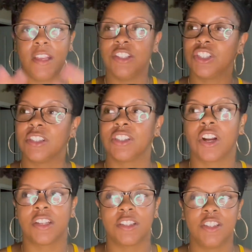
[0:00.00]
it just
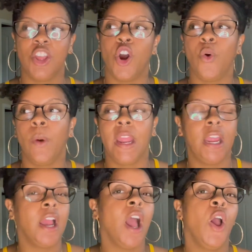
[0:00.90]
starts
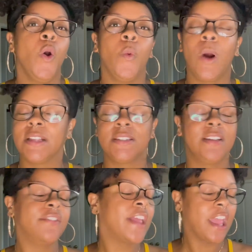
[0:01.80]
snowing white
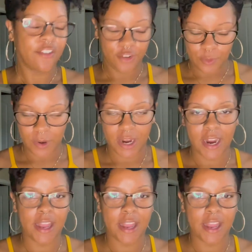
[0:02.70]
stuff everywhere.